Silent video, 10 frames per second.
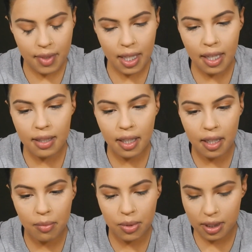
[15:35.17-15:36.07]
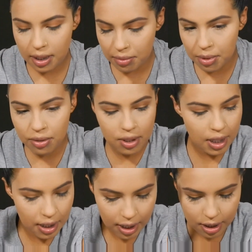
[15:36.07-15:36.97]
And then with this Real
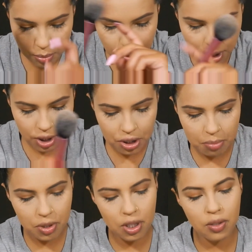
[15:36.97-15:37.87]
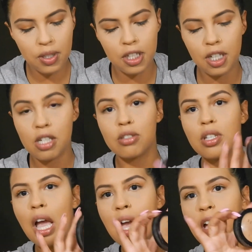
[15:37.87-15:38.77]
Techniques brush, I'm gonna go ahead and use
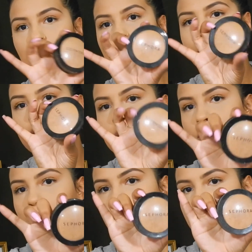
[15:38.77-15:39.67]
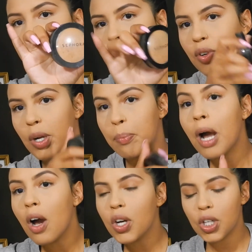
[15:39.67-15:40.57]
my favorite Sephora
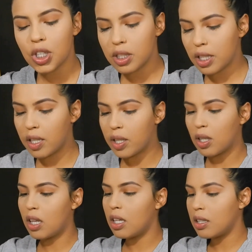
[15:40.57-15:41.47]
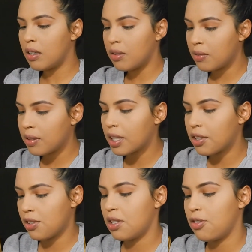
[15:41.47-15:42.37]
powder that I love. I
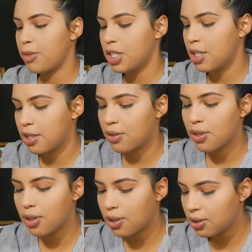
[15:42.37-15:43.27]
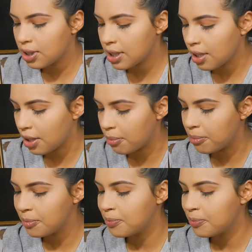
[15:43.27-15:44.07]
use it on my channel all the time.